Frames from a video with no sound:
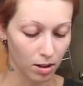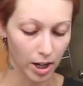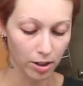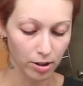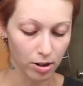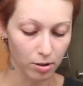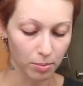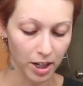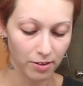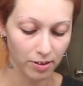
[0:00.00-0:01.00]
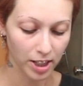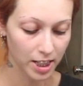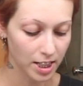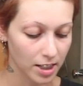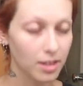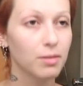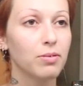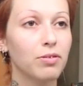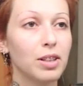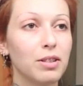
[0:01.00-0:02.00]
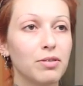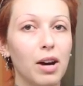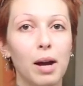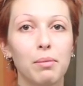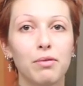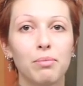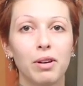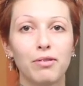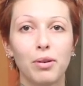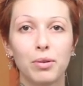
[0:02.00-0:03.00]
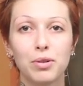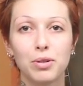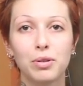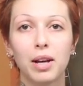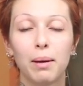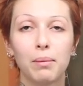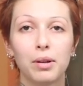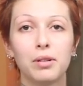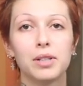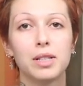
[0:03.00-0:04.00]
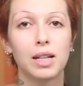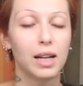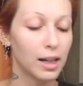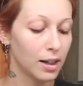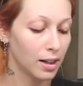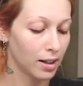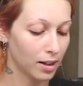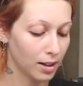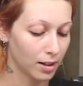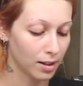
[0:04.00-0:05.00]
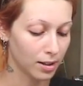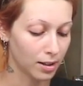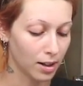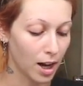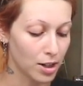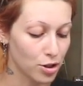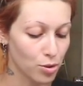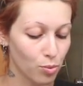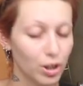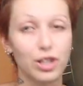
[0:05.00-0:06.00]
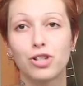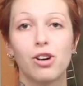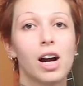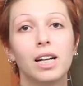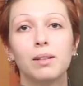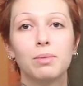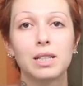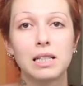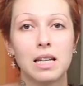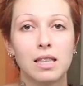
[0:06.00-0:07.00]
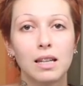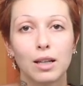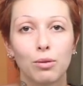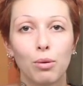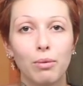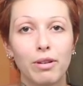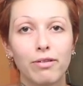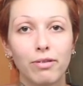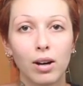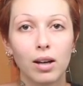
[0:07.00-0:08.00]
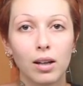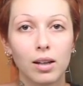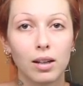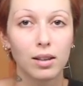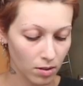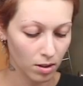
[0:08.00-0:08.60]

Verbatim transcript: I don't know, but I feel like it's gonna fit the vibe of my photo shoot that I'm doing today, and I just want to try it because I think it will be fun.